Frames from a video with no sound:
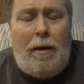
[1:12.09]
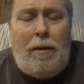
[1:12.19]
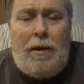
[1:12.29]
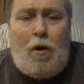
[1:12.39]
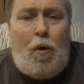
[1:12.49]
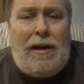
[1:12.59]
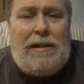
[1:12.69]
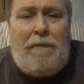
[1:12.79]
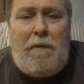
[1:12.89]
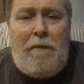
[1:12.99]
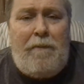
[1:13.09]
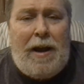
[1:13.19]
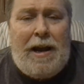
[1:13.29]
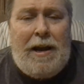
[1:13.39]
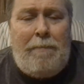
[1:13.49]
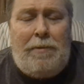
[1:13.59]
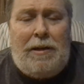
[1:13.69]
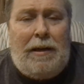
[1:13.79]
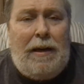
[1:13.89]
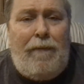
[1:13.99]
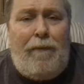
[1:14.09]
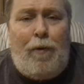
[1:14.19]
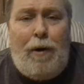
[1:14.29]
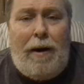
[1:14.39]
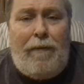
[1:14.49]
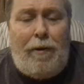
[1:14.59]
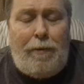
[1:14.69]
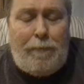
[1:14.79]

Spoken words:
The quest for fame, to live forever.